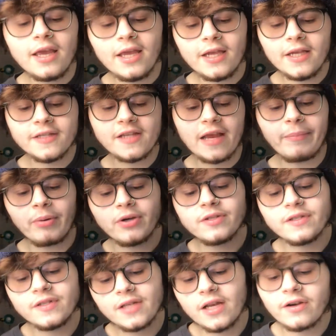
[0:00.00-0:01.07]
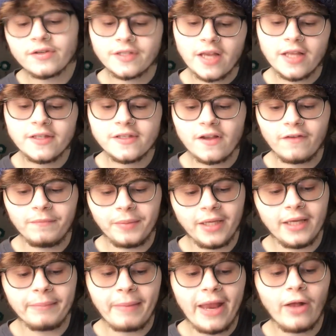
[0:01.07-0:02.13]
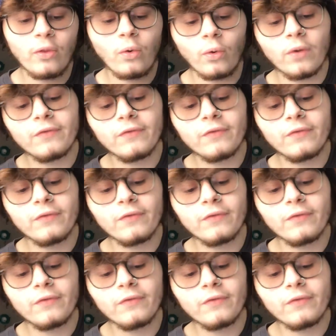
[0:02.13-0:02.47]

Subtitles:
is a person's inner sense of being male or